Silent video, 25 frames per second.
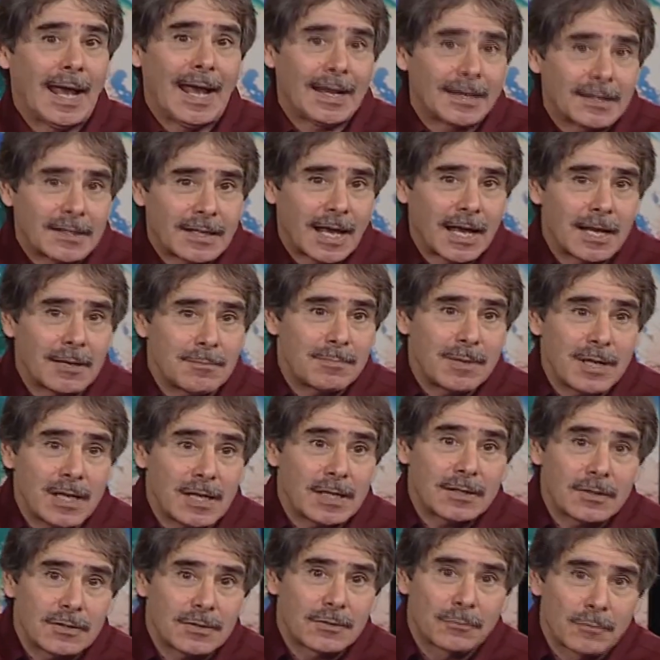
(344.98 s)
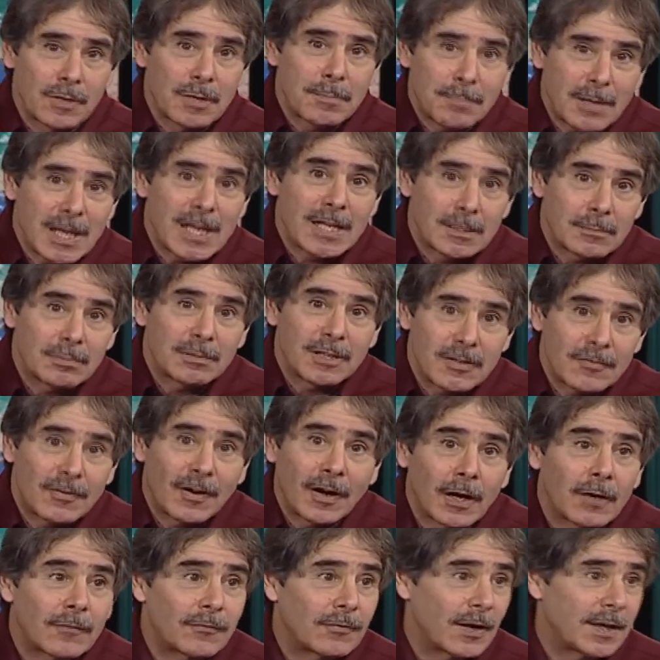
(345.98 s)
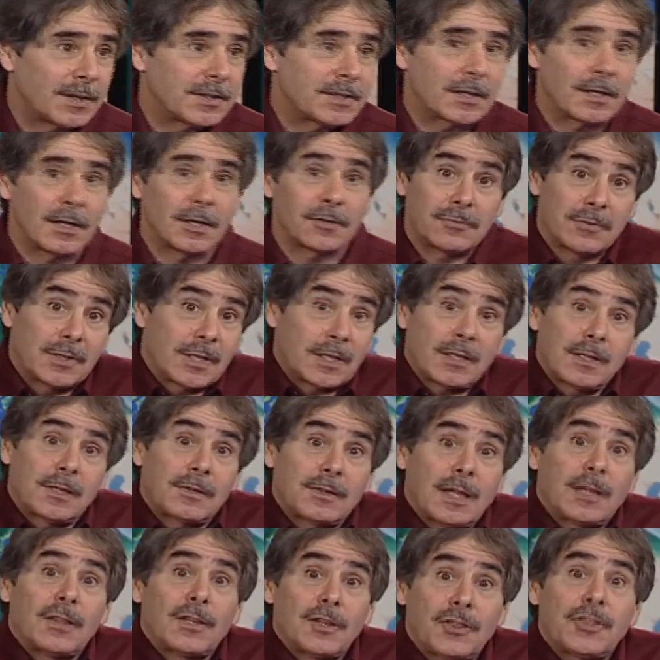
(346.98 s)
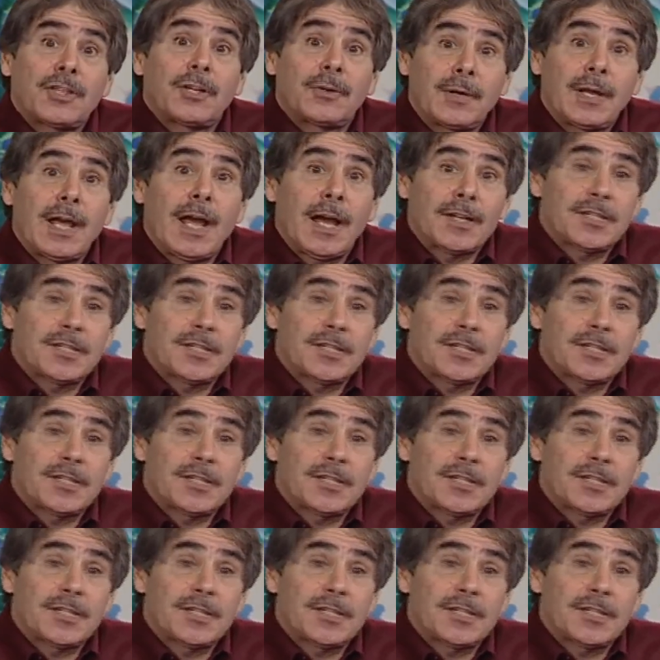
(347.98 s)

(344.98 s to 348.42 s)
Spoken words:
and can be repeatedly verified to contradict it, then the theory